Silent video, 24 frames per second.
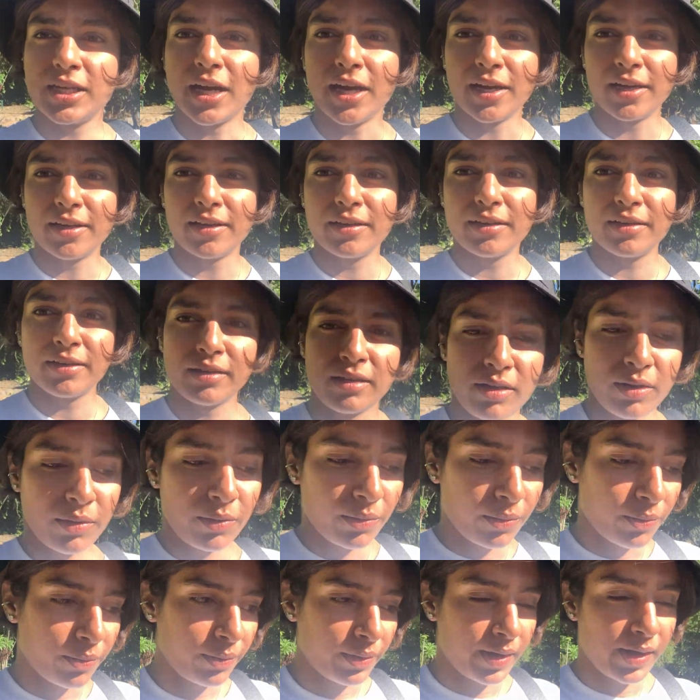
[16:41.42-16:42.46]
Done
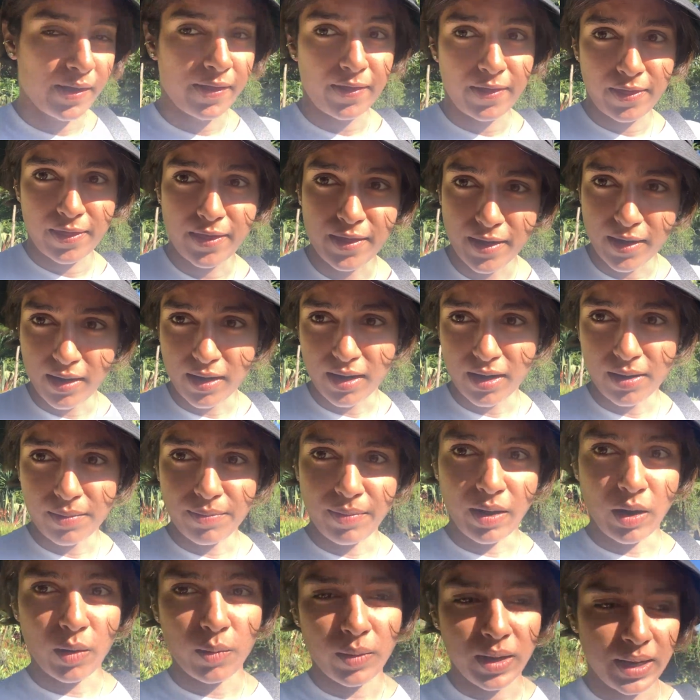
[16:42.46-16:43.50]
with our
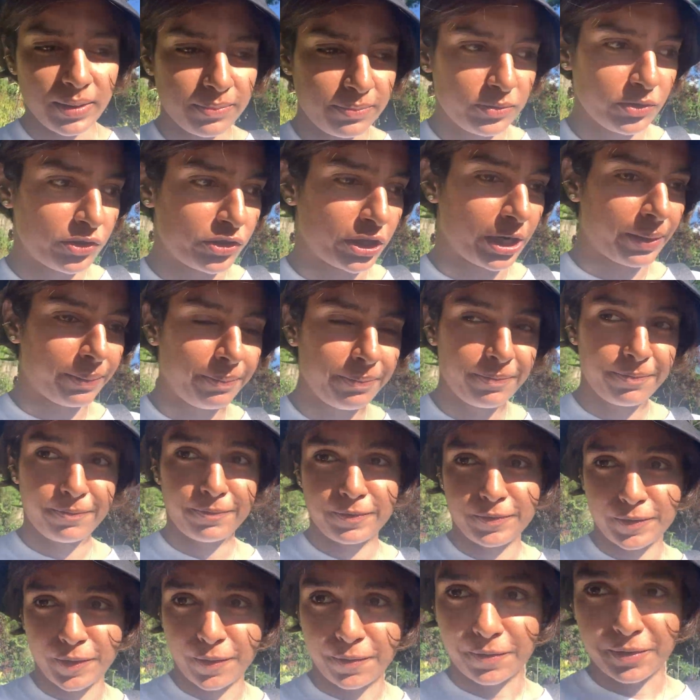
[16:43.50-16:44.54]
Baobab trip,
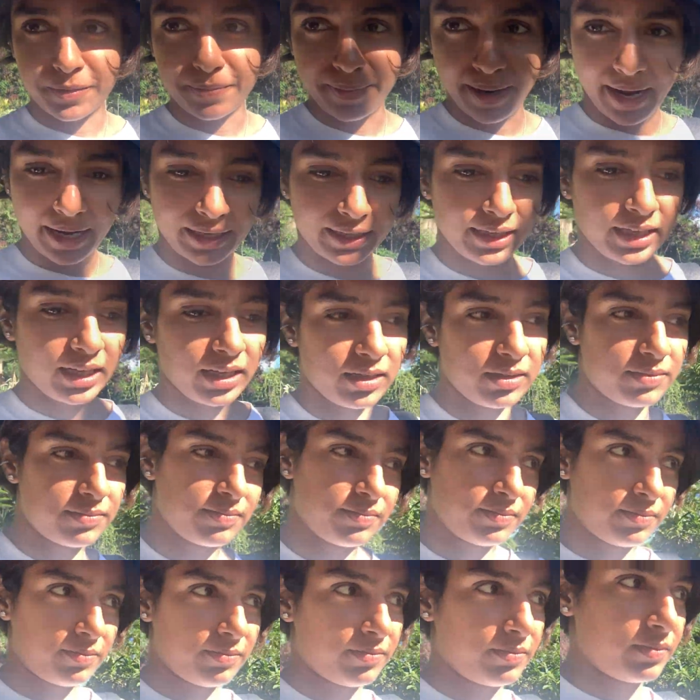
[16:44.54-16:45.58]
so we're back in
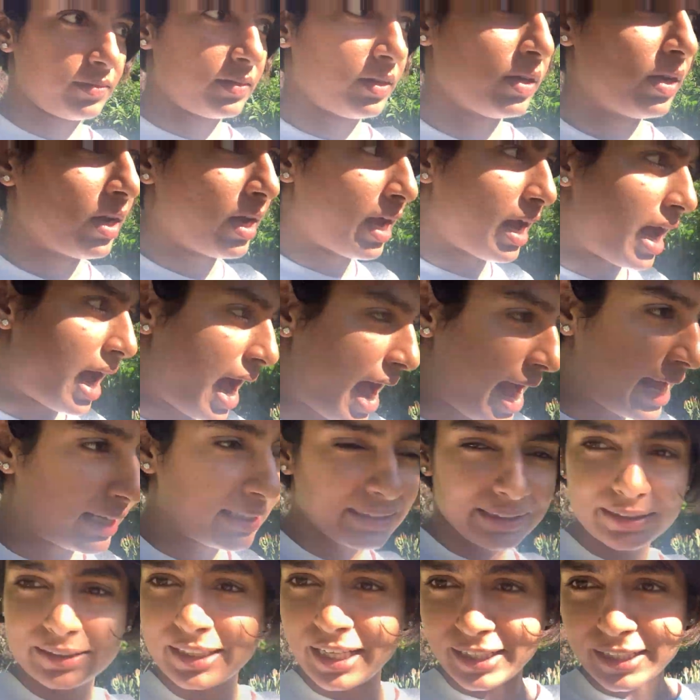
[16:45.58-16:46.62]
um,
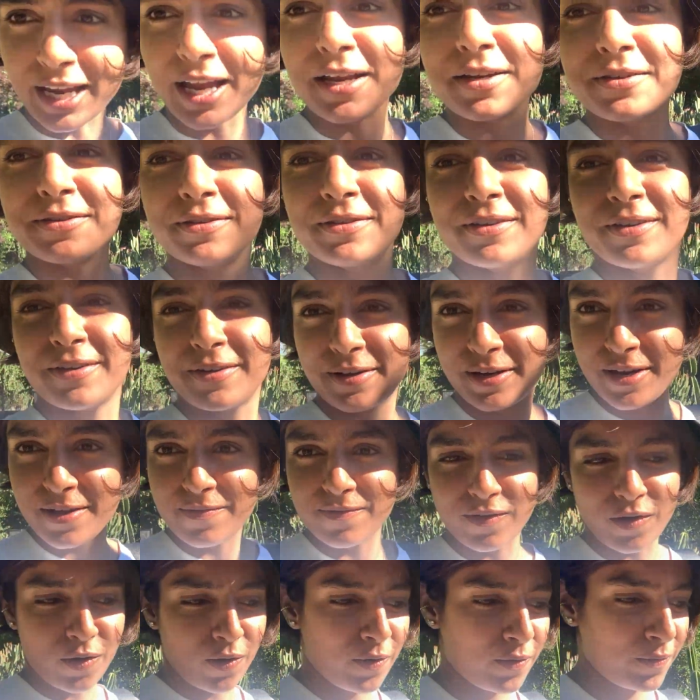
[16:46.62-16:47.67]

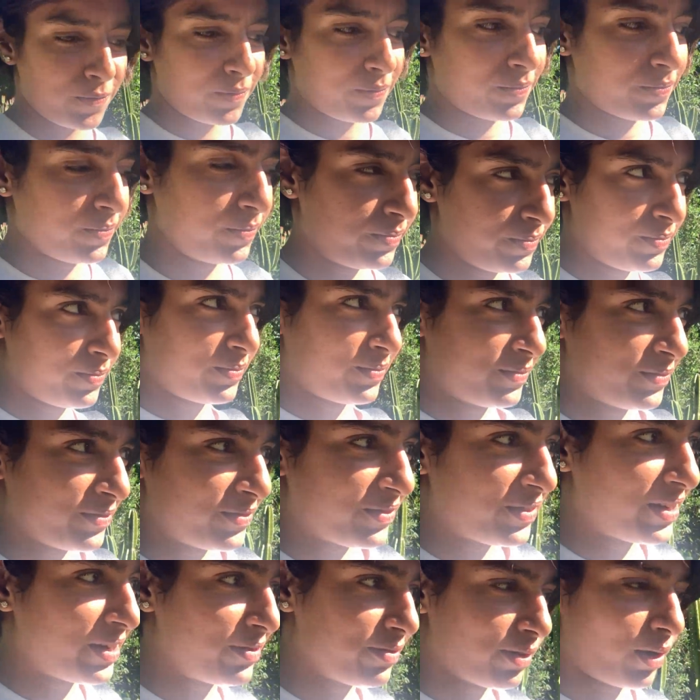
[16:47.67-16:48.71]
Antananarivo,
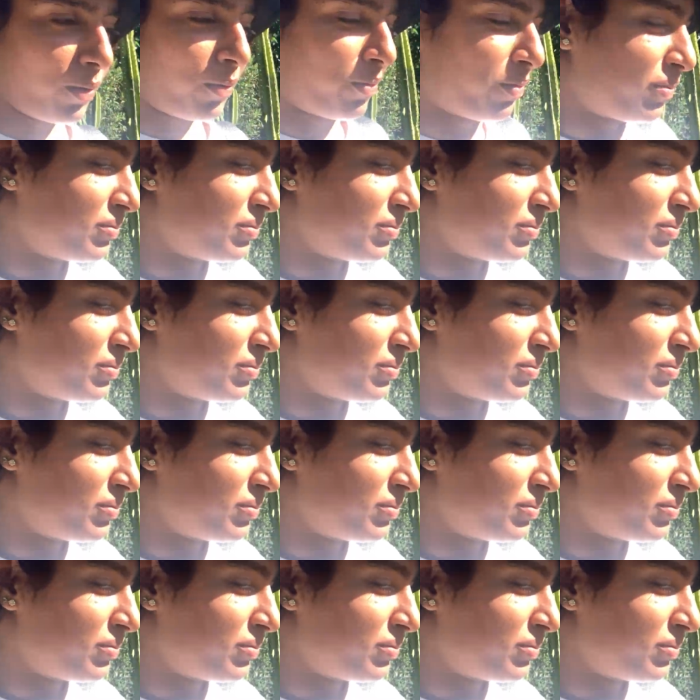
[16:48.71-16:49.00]
Rivo,